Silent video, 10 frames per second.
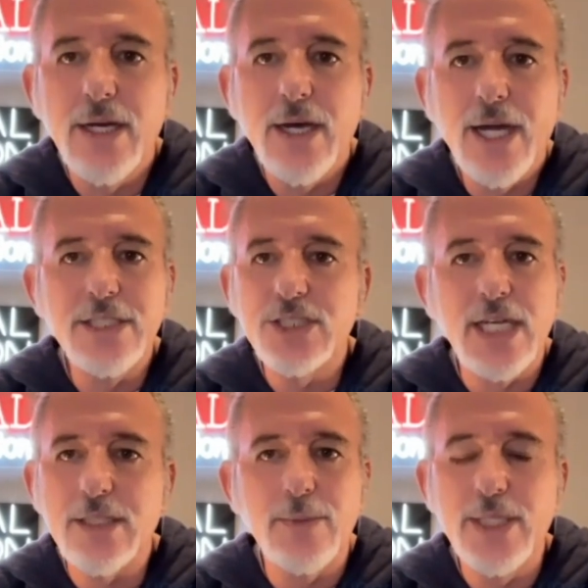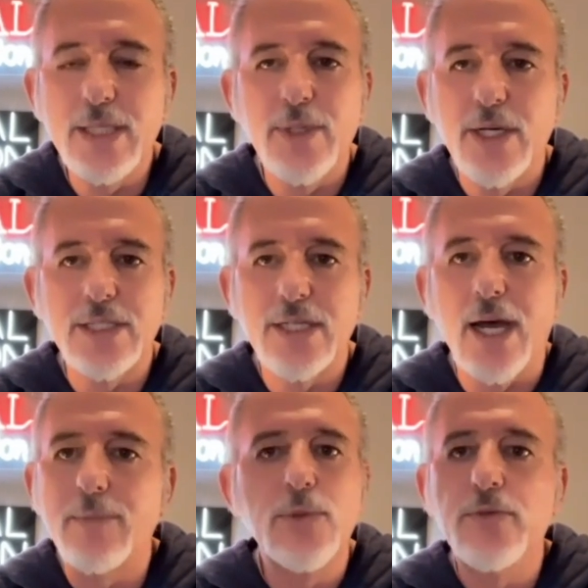I just sent them an email and said,
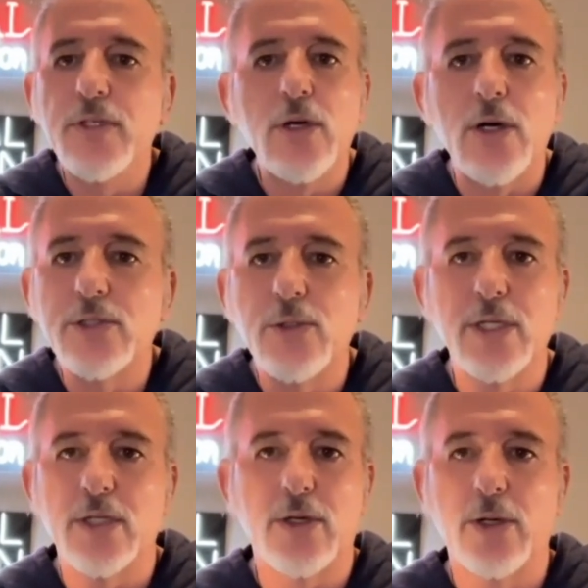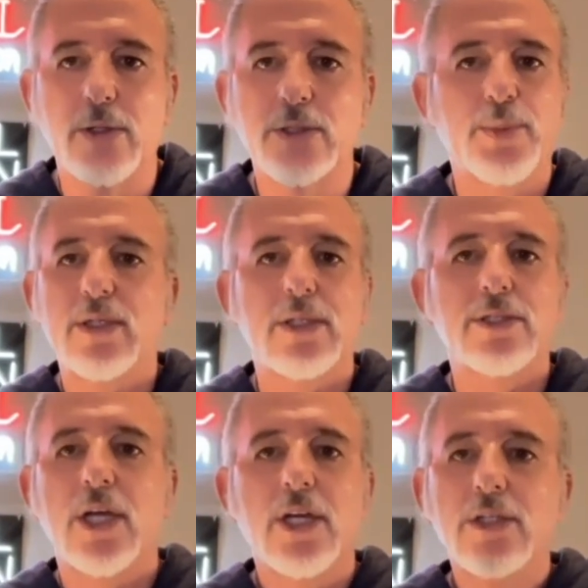"I'm moving on to another host because
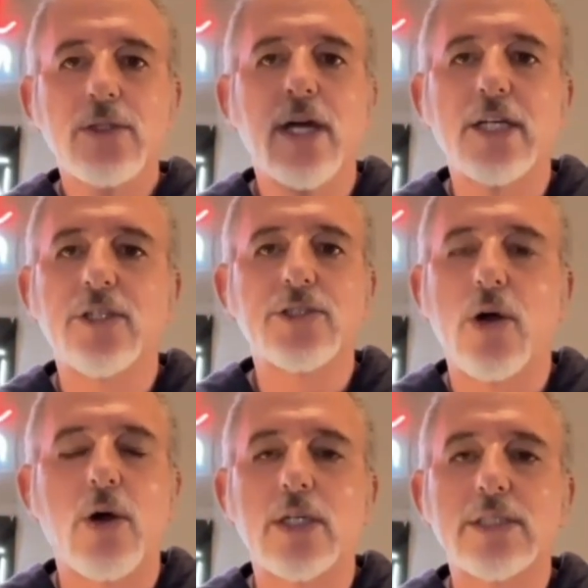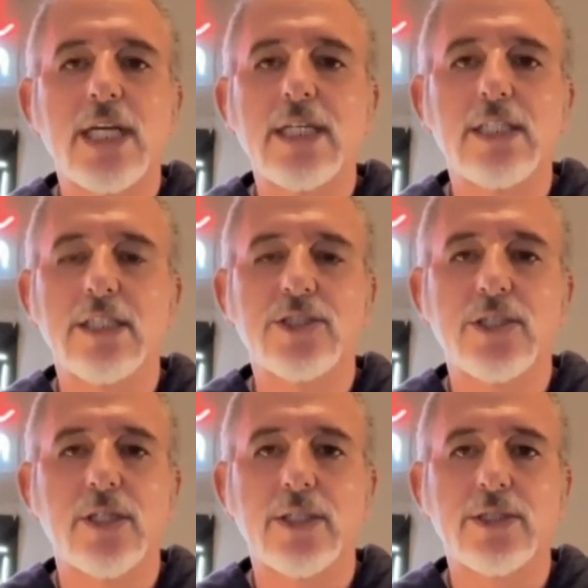you guys just aren't taking it
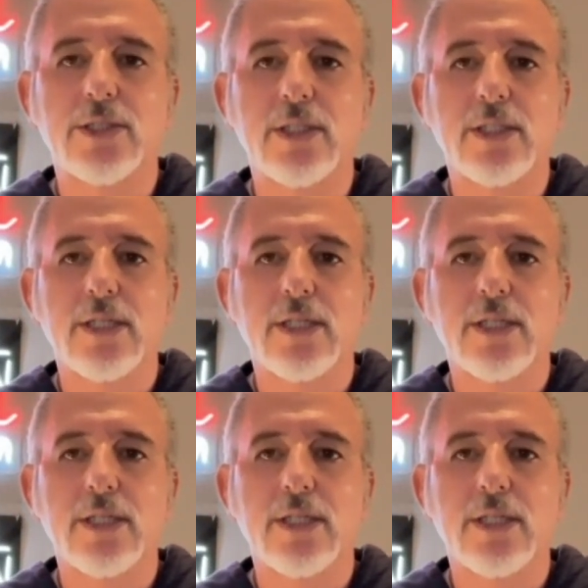seriously.